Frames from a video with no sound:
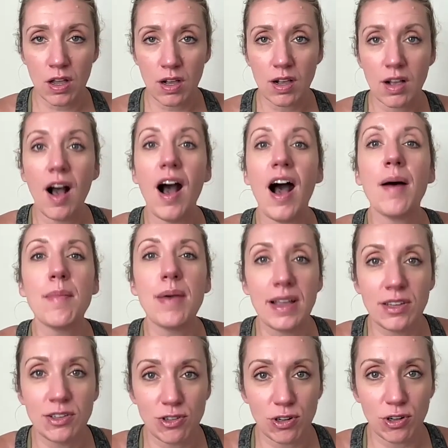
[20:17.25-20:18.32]

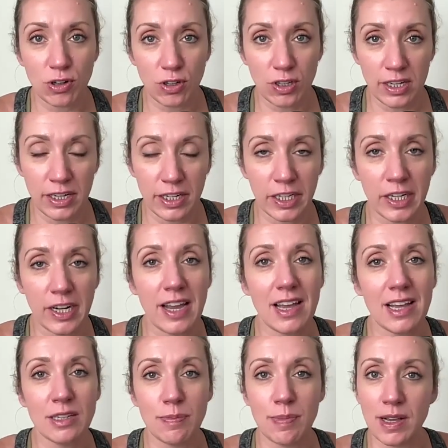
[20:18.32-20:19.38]
comment earlier
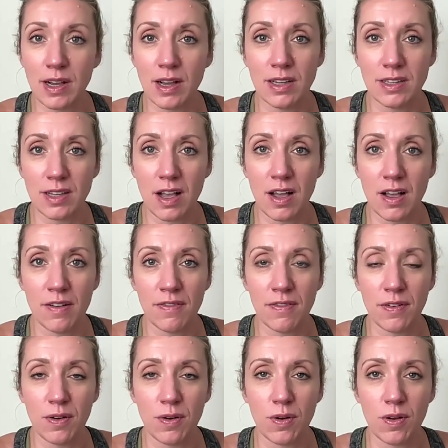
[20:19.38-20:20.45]
is because of
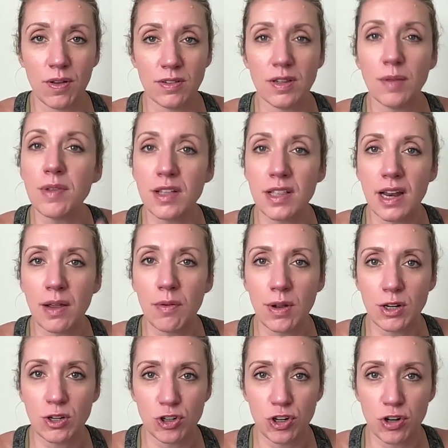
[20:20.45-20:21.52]
something that I
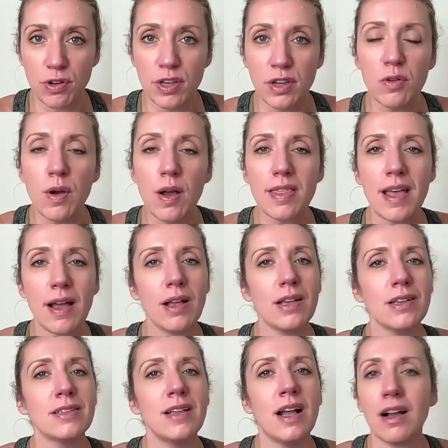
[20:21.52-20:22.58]
want to show you that
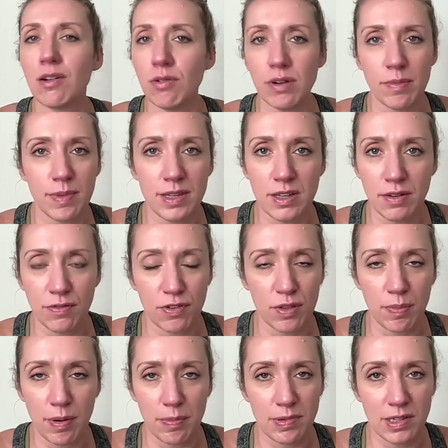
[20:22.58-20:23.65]
is not going to be done for the
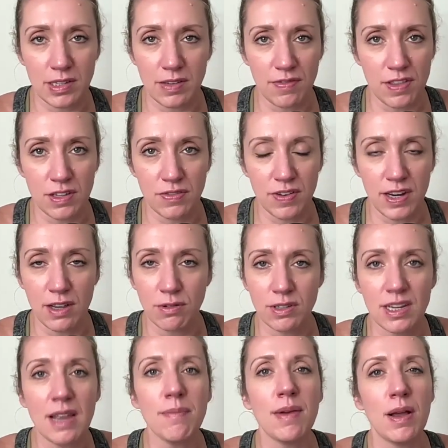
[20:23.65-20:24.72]
purposes of this video
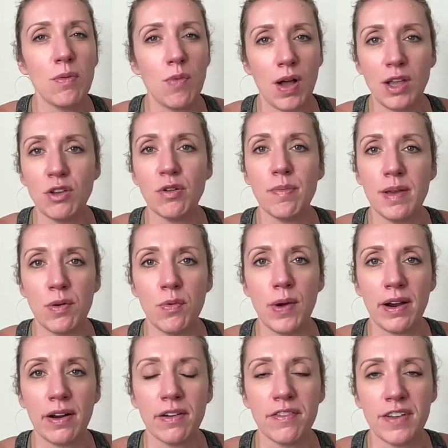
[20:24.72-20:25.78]
today, but I want you to be
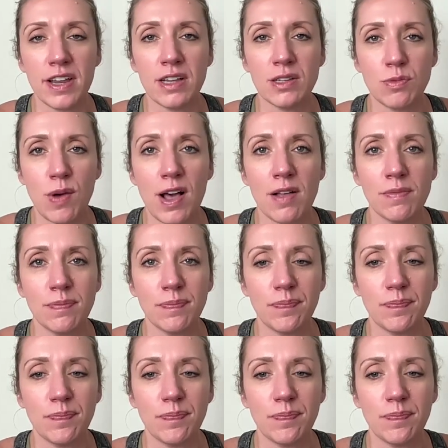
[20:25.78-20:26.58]
aware of it as well.